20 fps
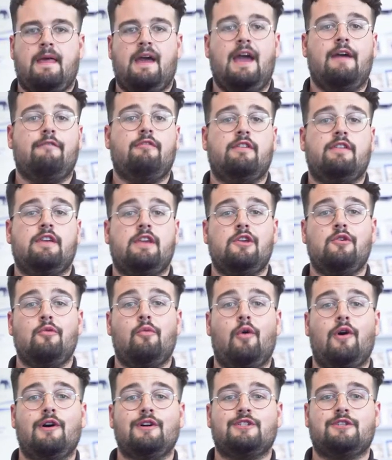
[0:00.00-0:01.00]
Everything you
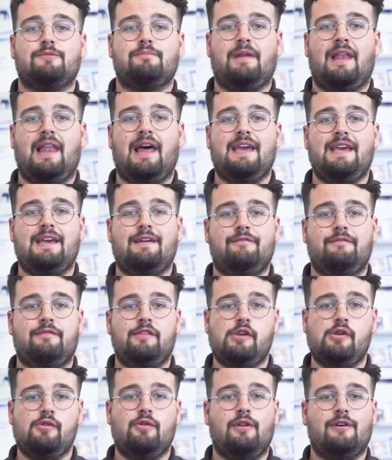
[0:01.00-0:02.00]
watch, play, and
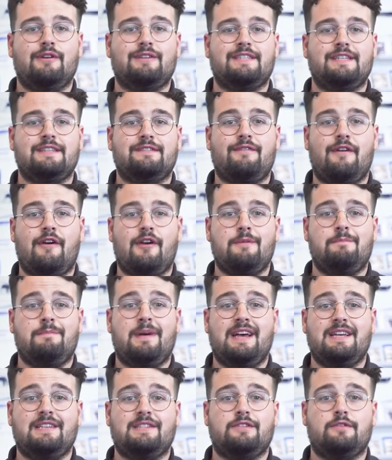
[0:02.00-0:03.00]
view looks its very
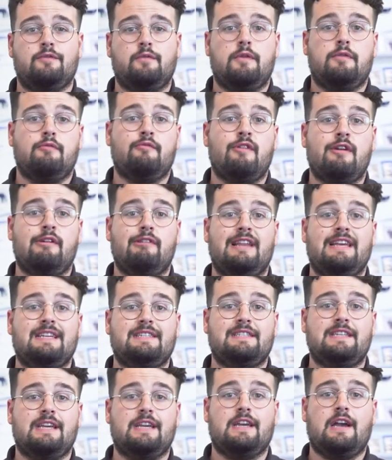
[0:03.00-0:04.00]
best, with
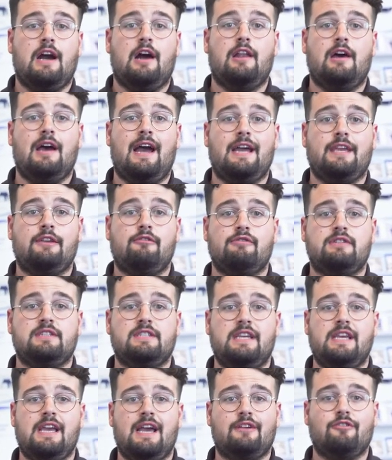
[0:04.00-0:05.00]
realistic color
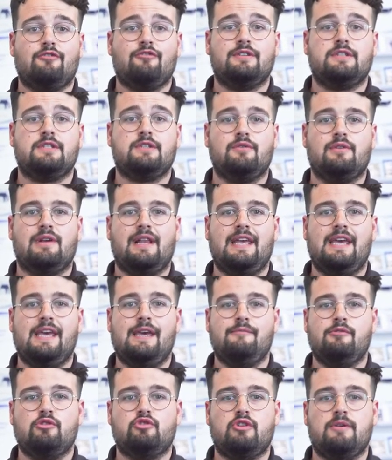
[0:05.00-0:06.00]
accuracy and crystal clear
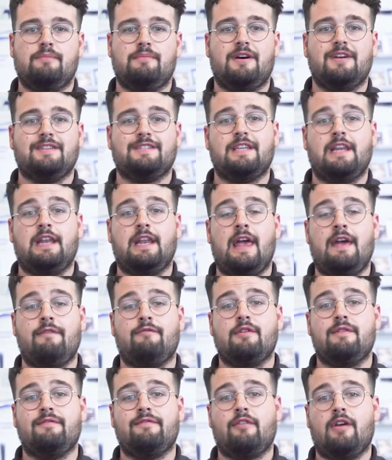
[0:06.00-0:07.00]
imagery bursting in
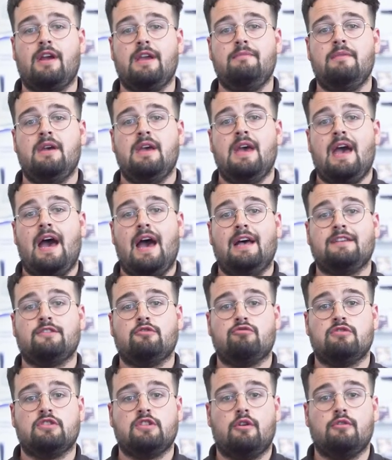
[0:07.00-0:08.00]
every frame as
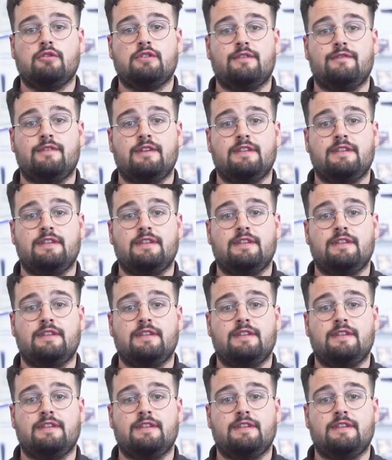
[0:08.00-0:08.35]
a result of